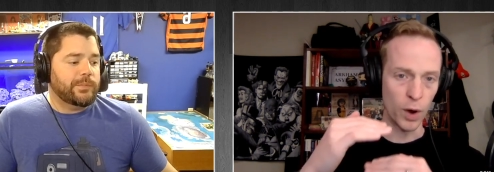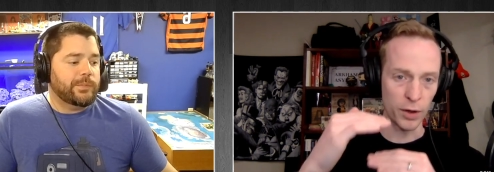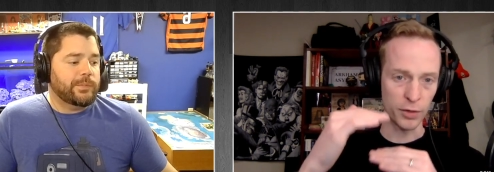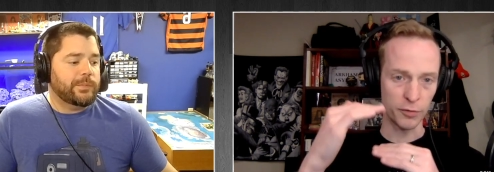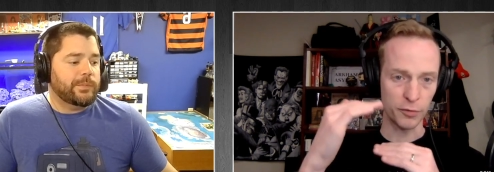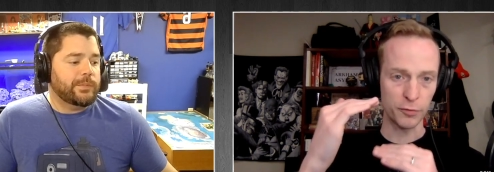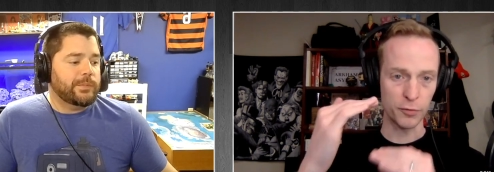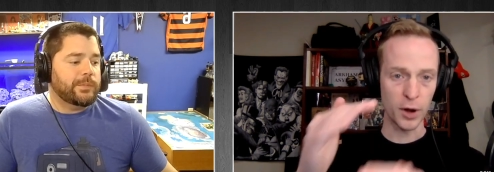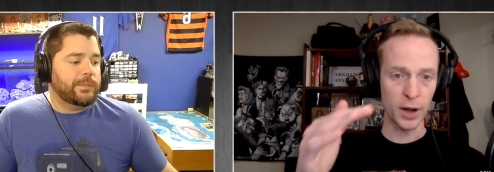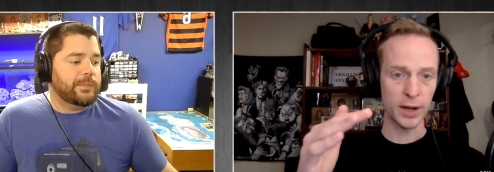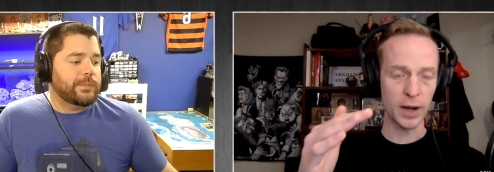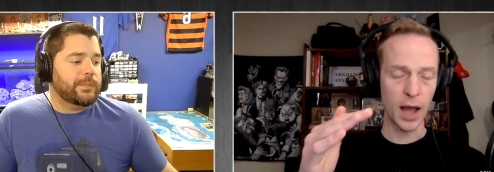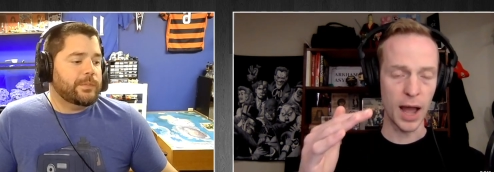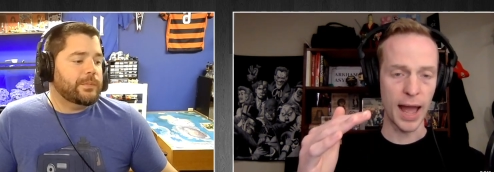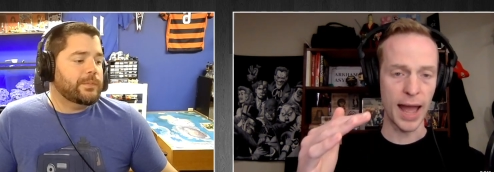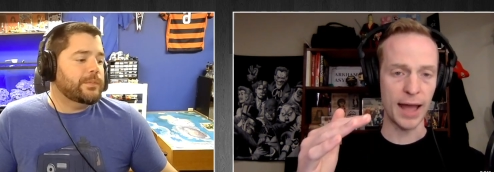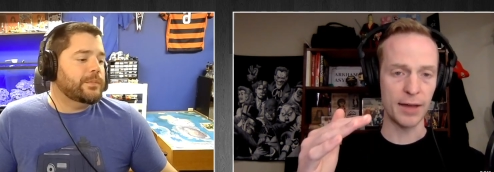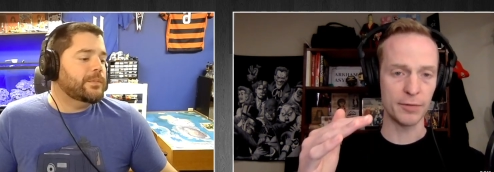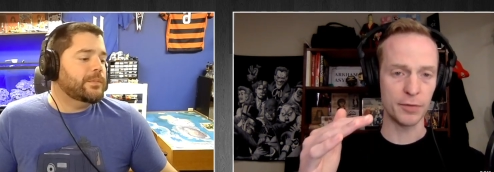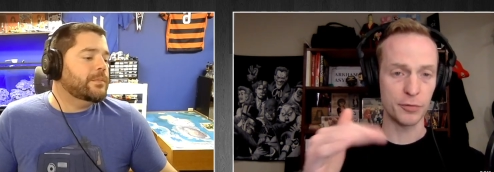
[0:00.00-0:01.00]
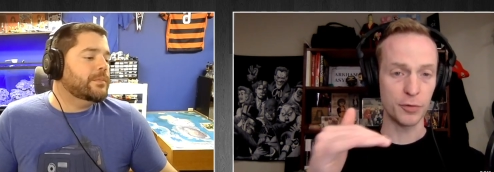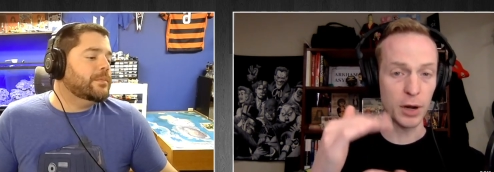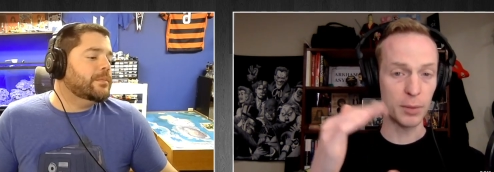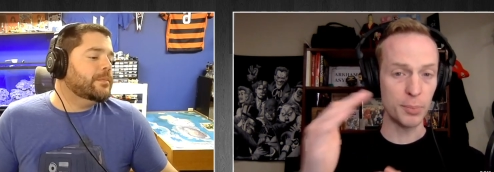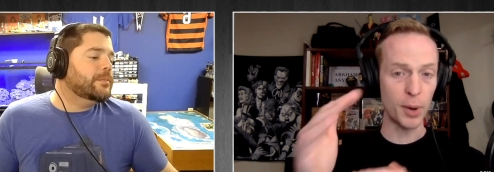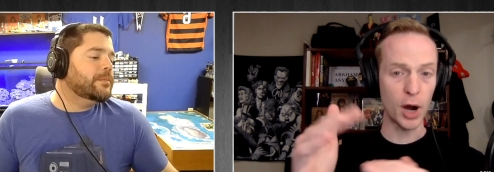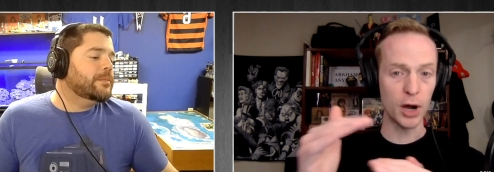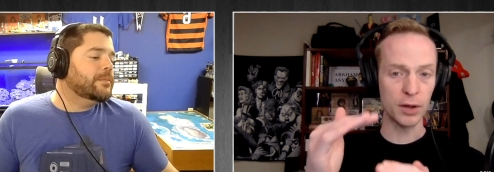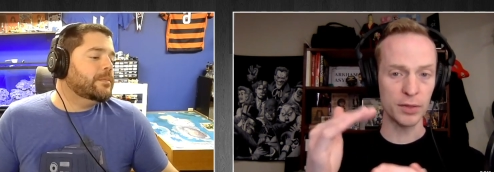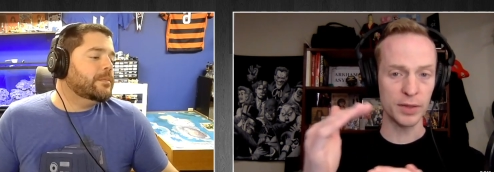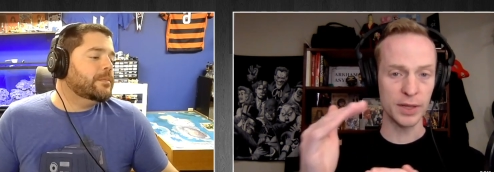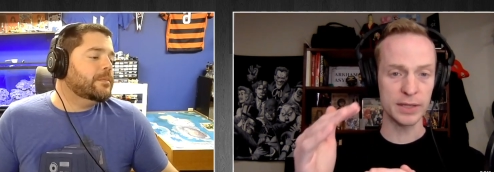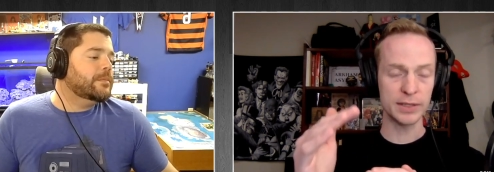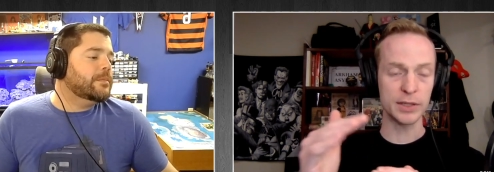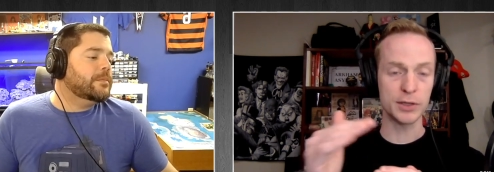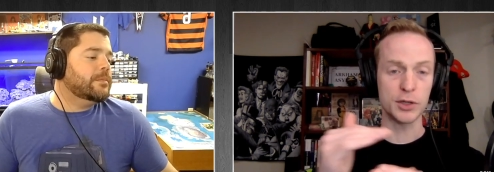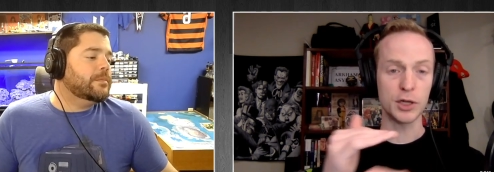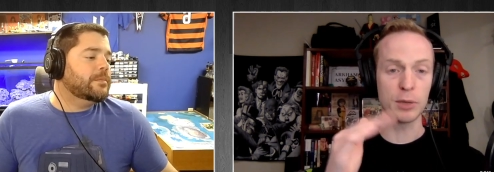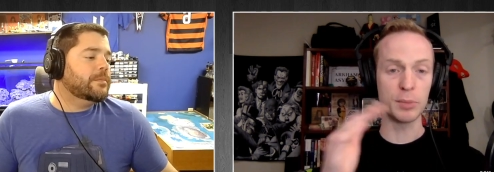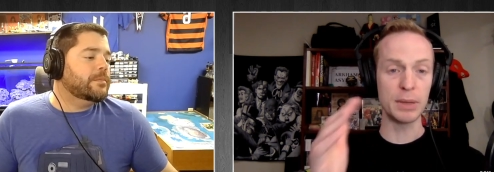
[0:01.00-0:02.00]
Speaker 1: where the front ha- front part of
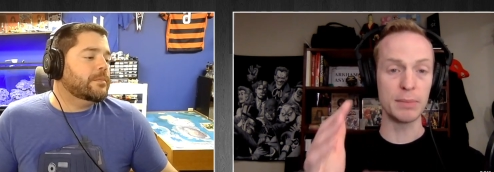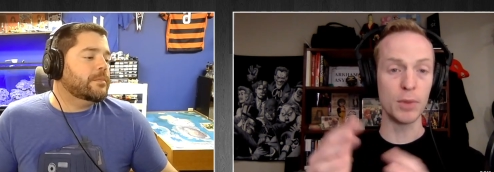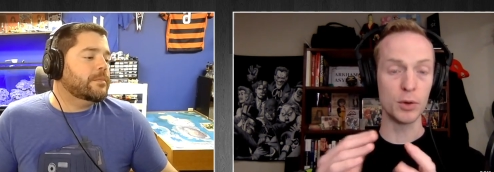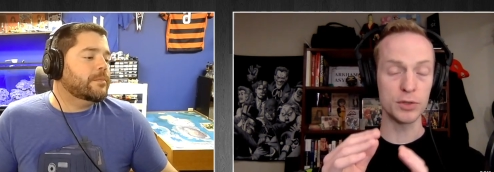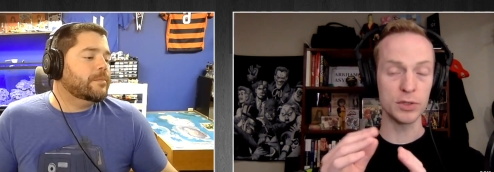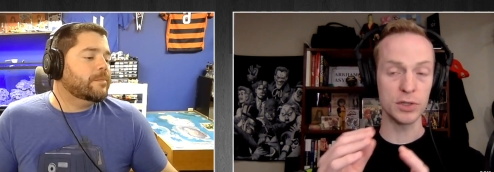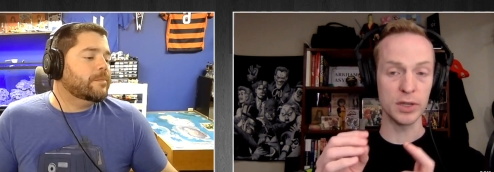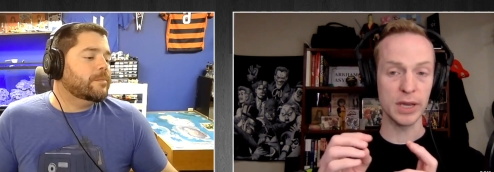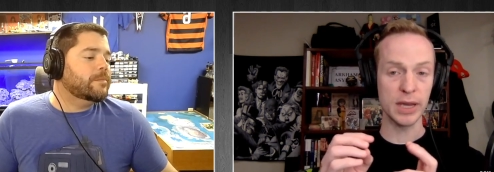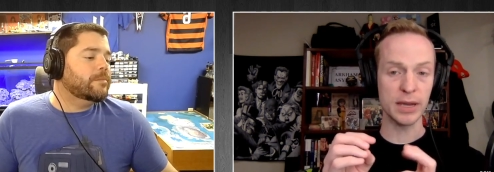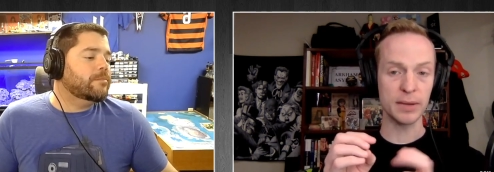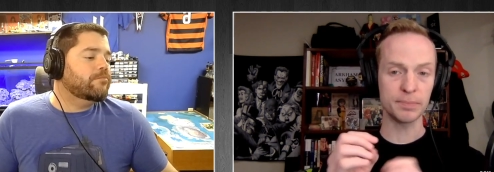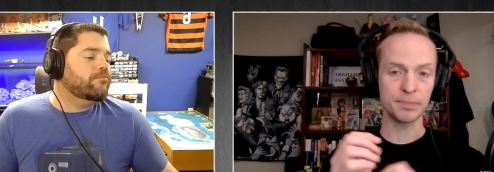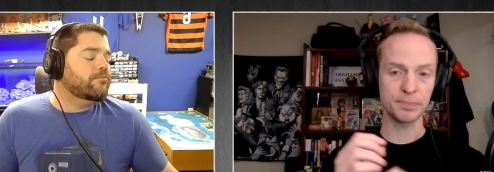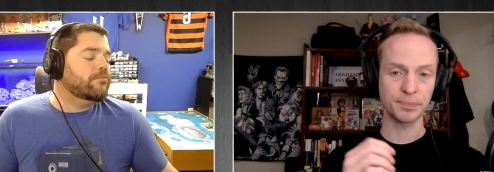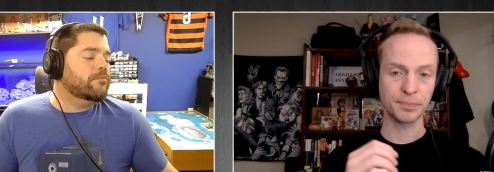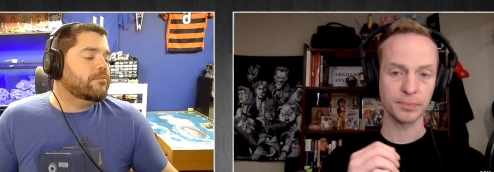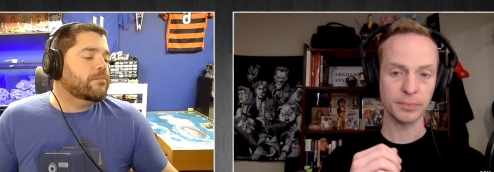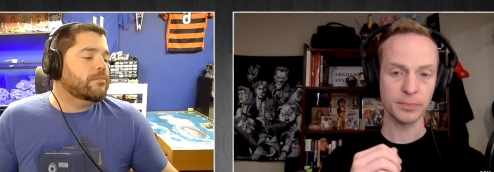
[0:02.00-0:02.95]
this is gonna be mostly